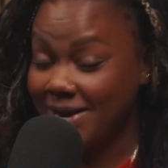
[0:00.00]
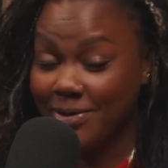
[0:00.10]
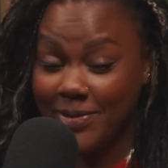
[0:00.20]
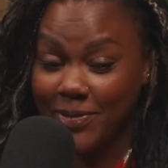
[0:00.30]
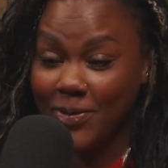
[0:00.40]
I
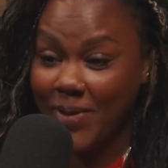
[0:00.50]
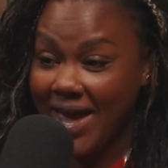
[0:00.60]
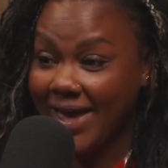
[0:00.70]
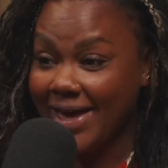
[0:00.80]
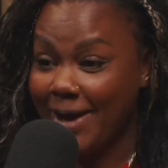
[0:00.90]
remember
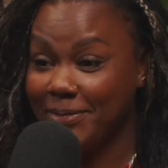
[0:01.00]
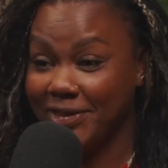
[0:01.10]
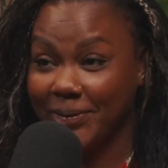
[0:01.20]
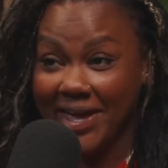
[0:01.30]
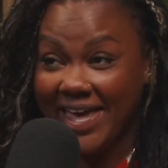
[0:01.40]
waking up and
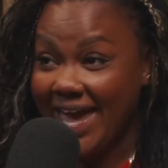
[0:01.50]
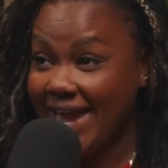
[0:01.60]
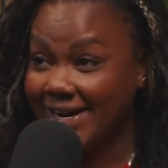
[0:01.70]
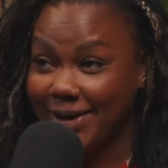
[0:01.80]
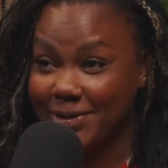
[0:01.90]
there were like
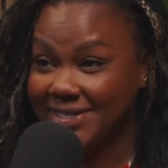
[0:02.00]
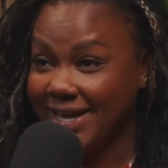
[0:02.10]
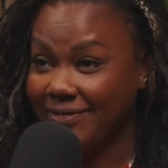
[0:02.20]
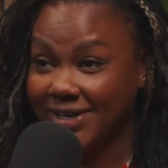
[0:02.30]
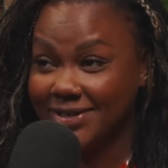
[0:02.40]
8 hours
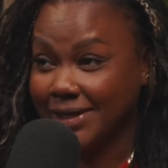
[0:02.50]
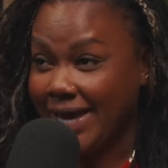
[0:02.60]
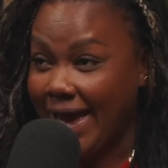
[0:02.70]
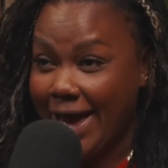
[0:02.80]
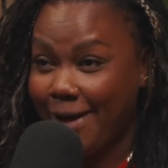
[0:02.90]
left. And I was like,
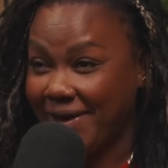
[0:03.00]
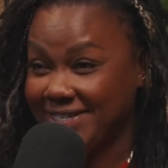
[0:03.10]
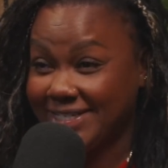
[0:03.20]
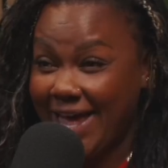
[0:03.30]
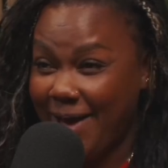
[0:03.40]
how? I
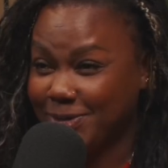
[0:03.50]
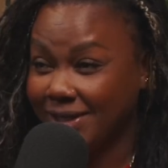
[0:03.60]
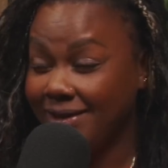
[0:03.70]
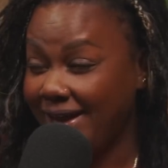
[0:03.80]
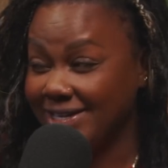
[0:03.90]
slept
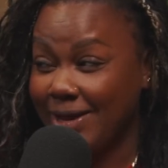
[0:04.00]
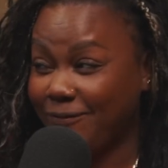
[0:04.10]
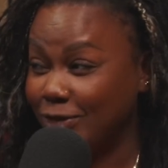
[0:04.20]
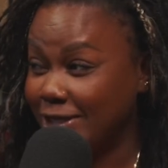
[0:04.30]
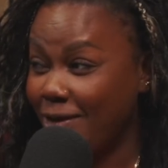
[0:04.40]

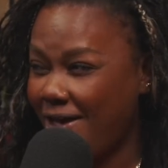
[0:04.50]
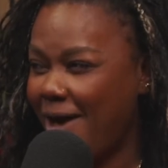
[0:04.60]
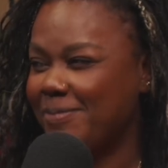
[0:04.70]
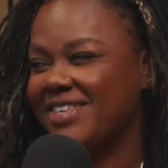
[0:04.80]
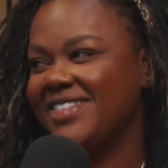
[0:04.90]
for so
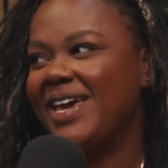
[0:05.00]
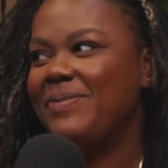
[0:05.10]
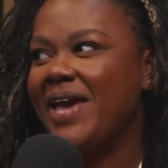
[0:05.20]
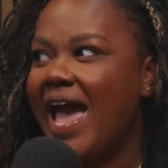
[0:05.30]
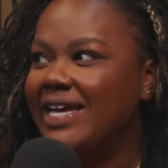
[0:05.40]
long. But then they gave
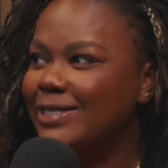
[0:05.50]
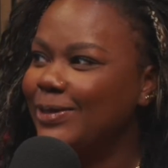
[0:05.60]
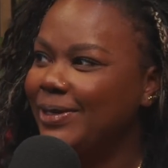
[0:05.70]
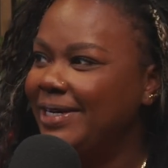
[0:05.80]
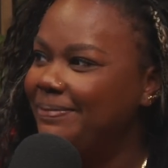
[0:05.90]
me ice
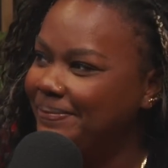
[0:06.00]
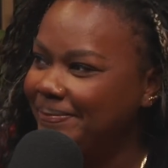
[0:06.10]
cream.